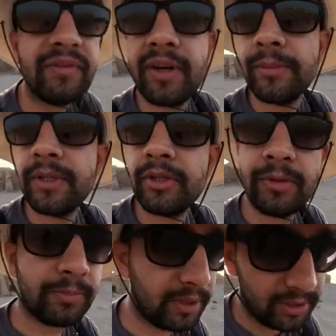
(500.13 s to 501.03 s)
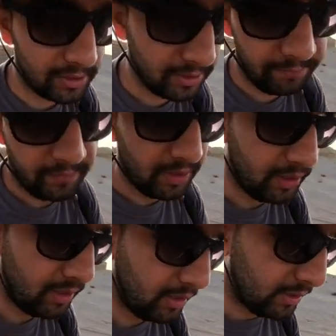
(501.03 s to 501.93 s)
from Europe, because
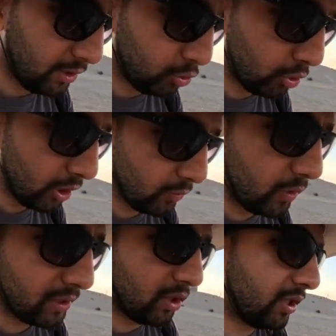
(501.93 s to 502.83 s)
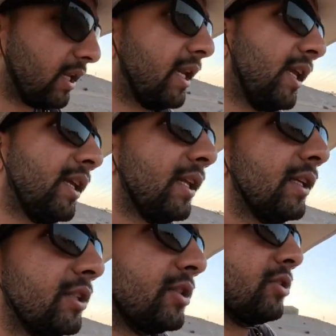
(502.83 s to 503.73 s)
the tour guide was talking in
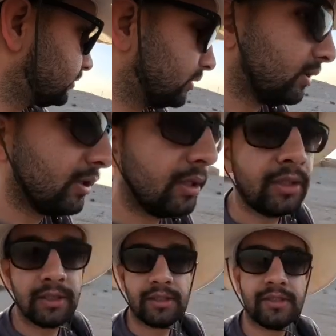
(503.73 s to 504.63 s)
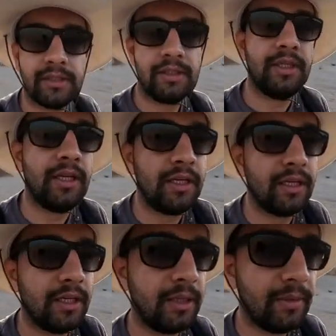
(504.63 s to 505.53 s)
English. So
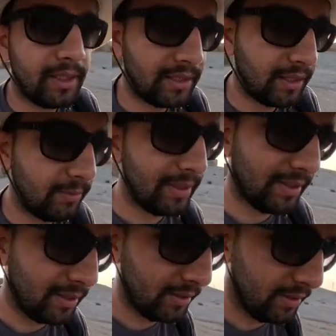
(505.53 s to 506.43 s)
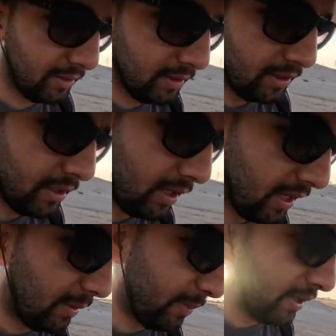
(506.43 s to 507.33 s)
yeah, I'm a little bit
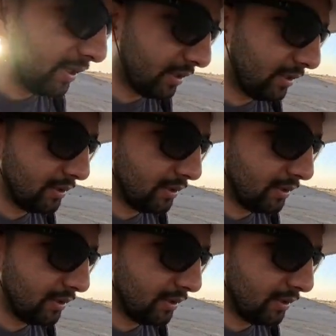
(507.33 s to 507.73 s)
happy